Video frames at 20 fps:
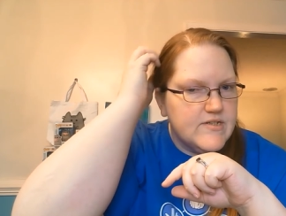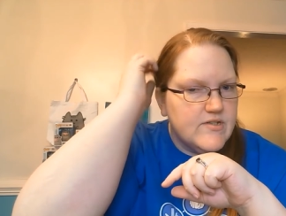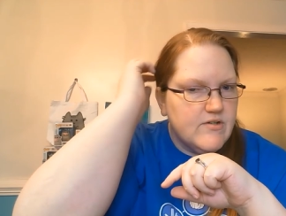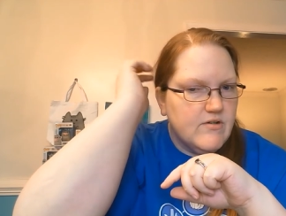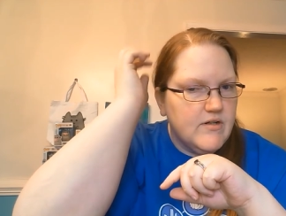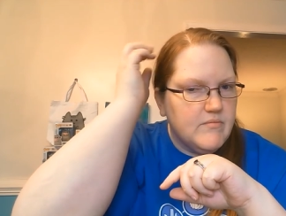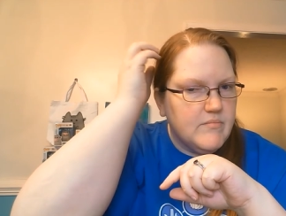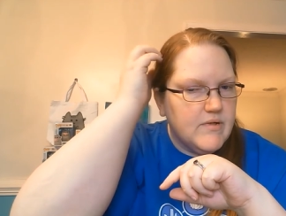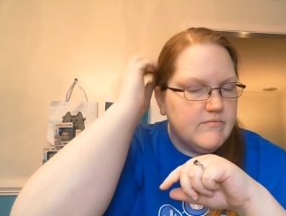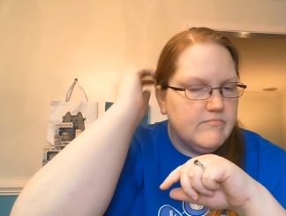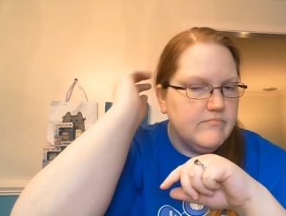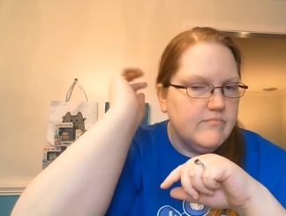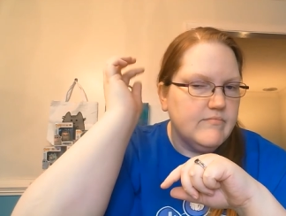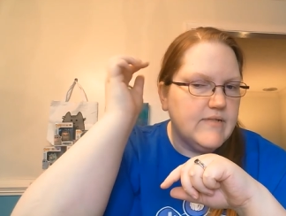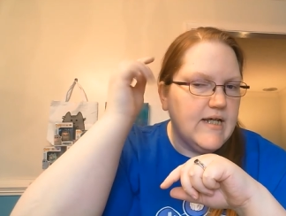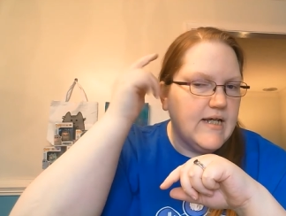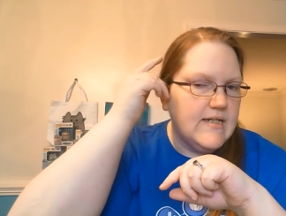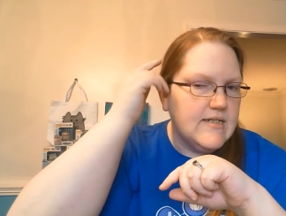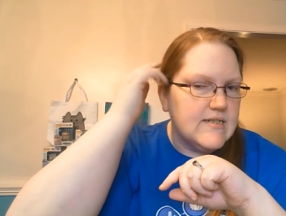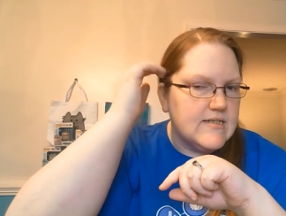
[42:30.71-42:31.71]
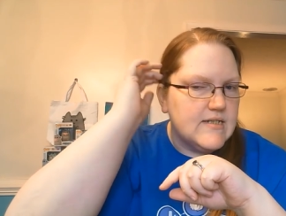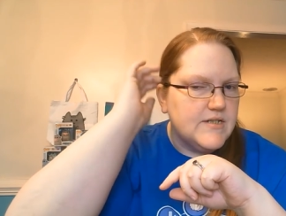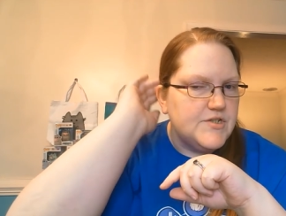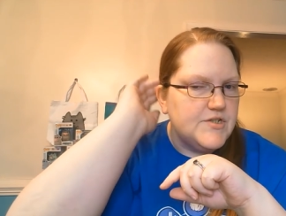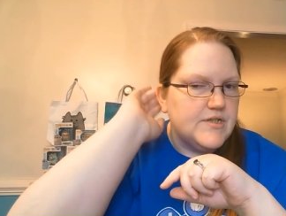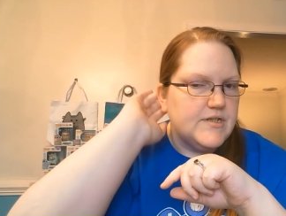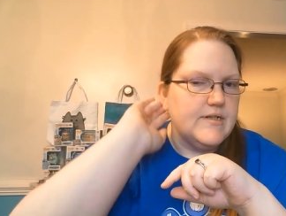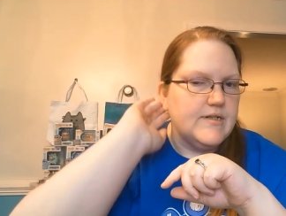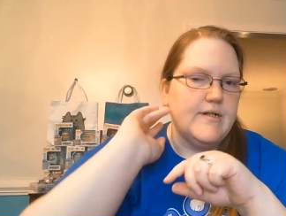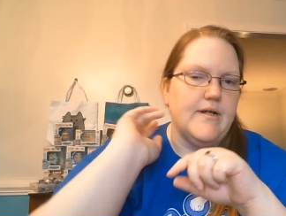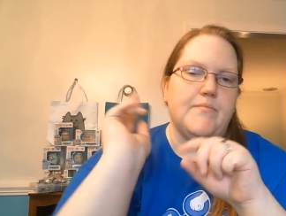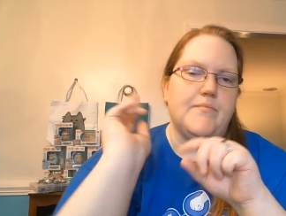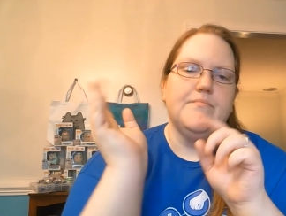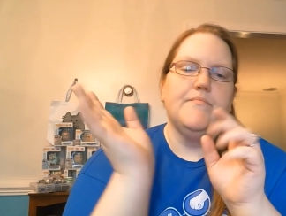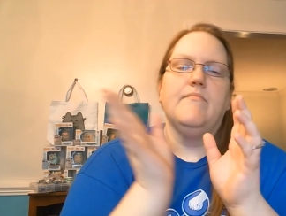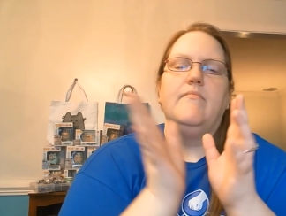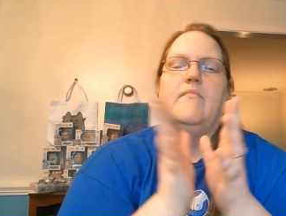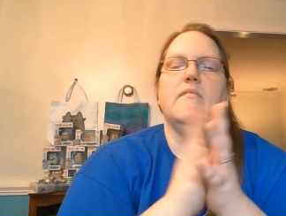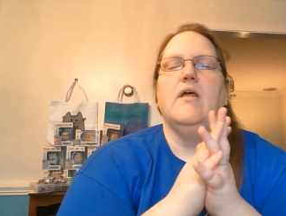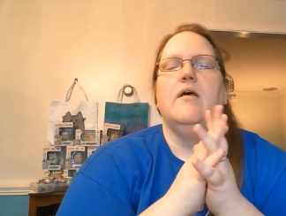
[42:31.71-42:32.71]
Sorry, my head is itchy today.
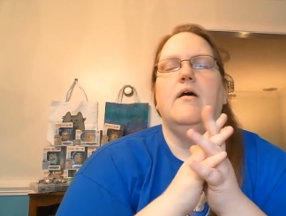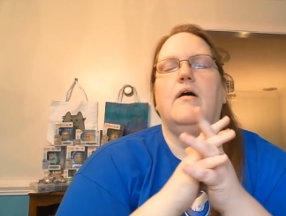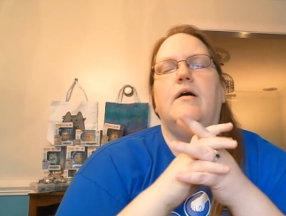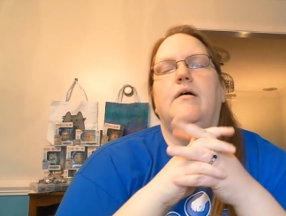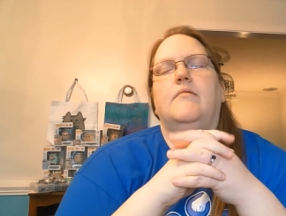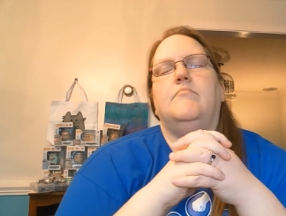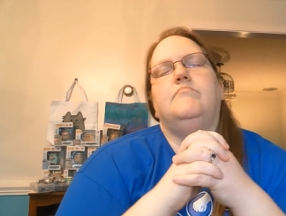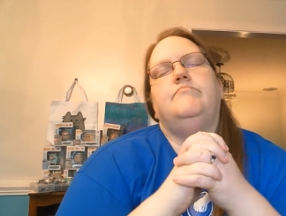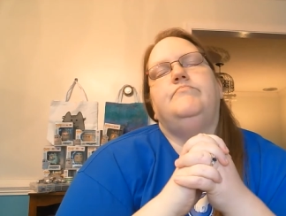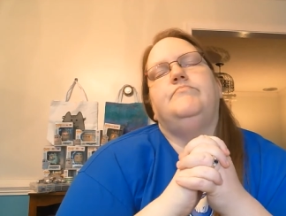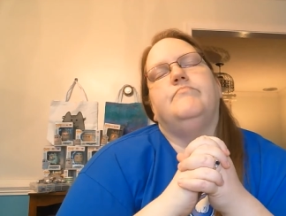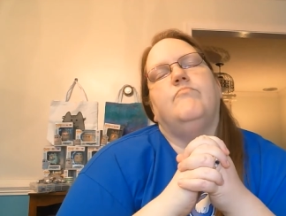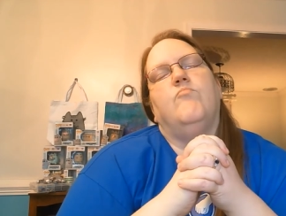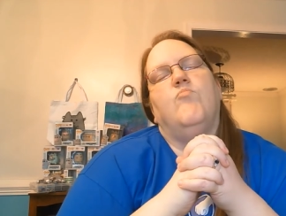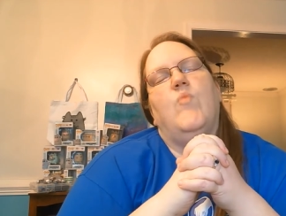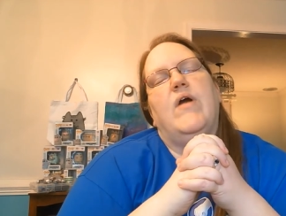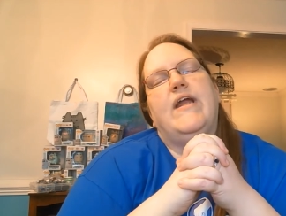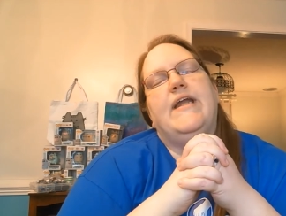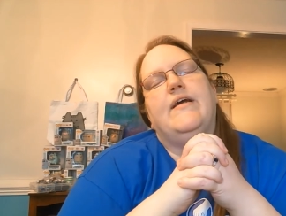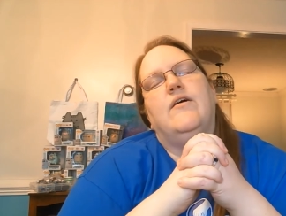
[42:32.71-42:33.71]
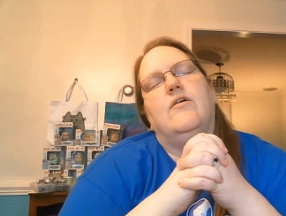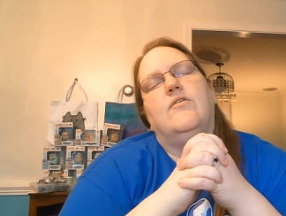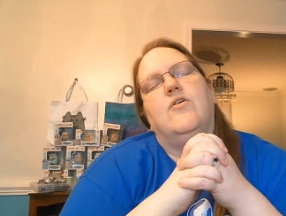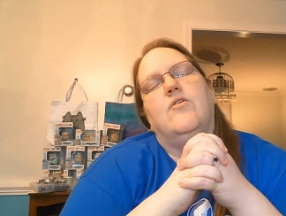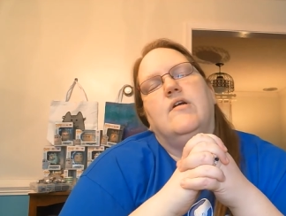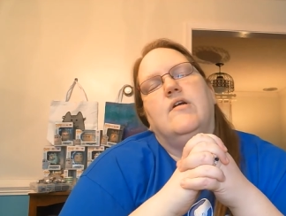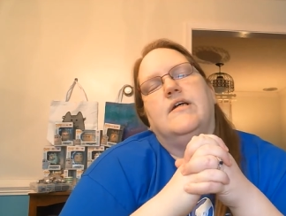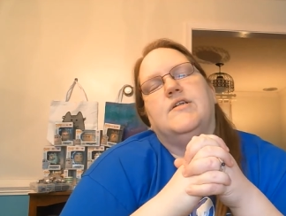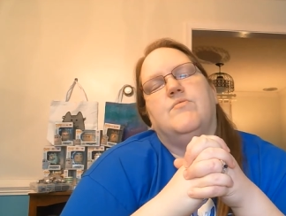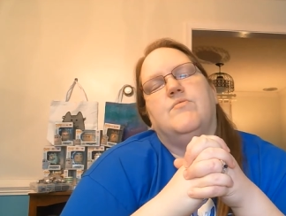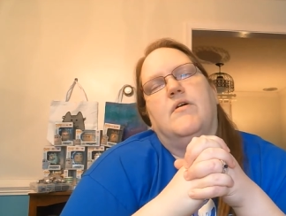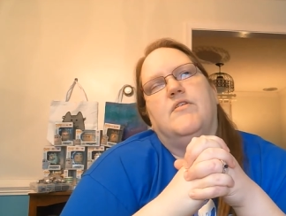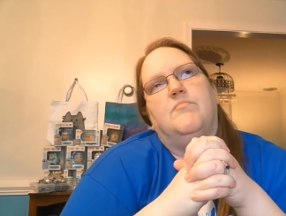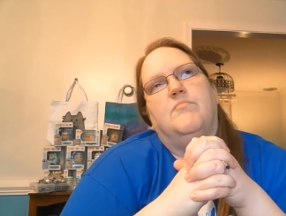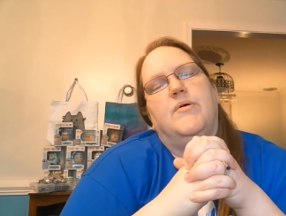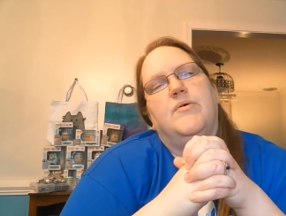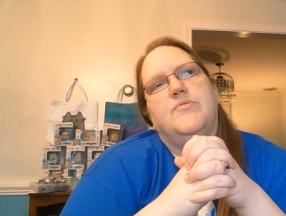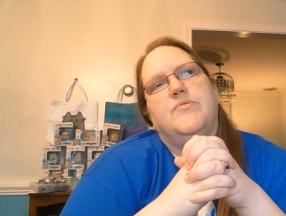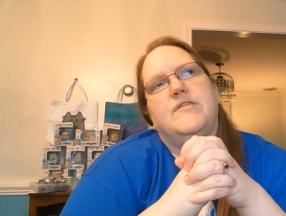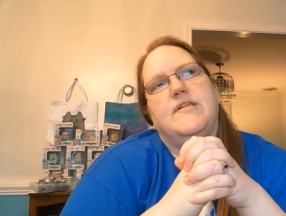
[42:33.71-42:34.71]
Um, waiting on her next round of
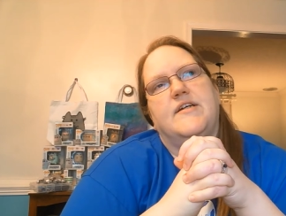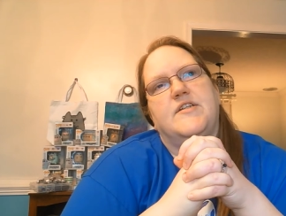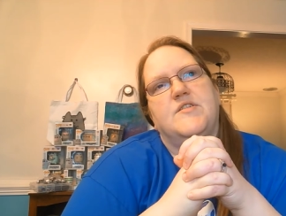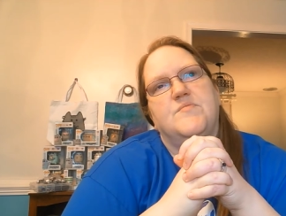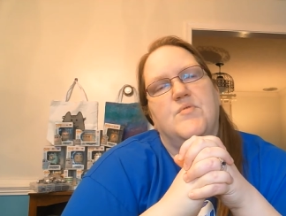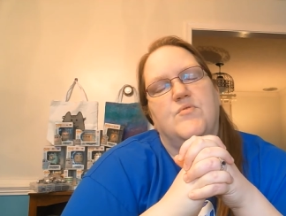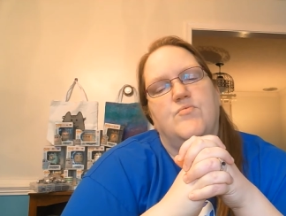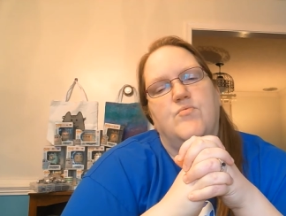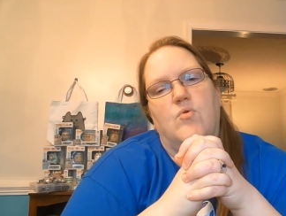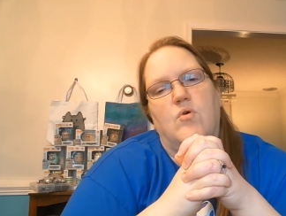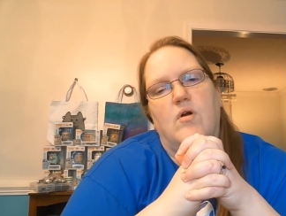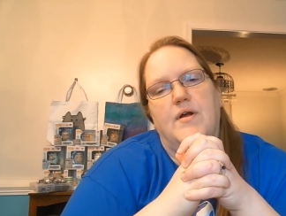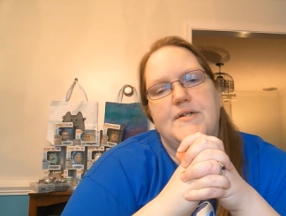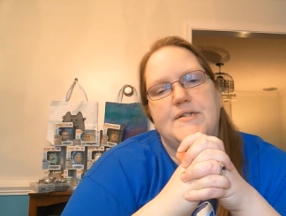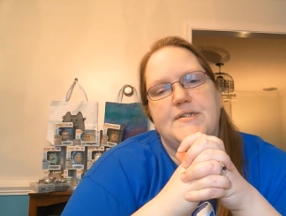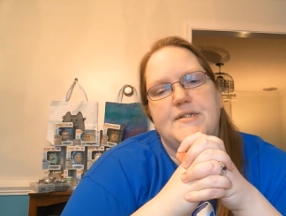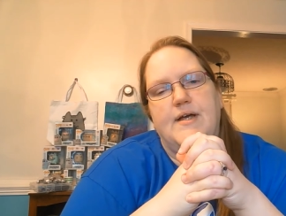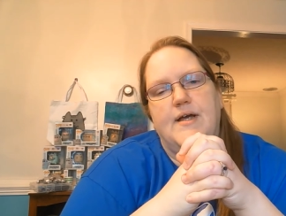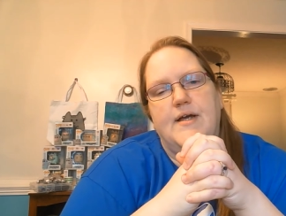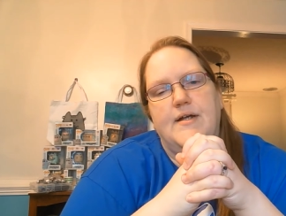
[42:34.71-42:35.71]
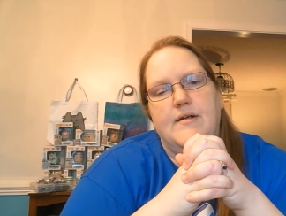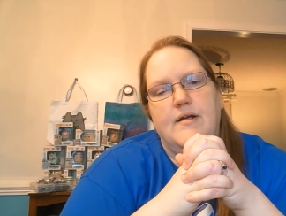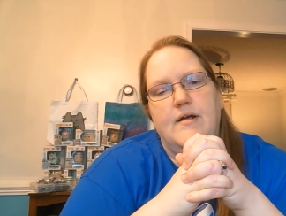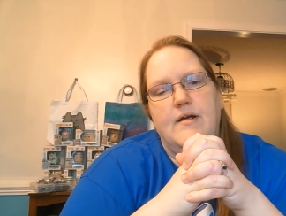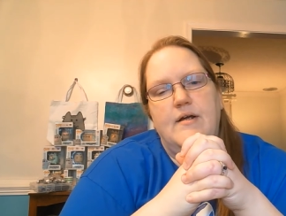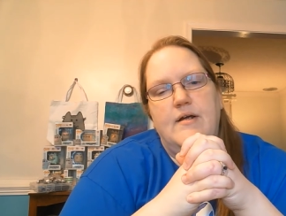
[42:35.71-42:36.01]
postings before I decide,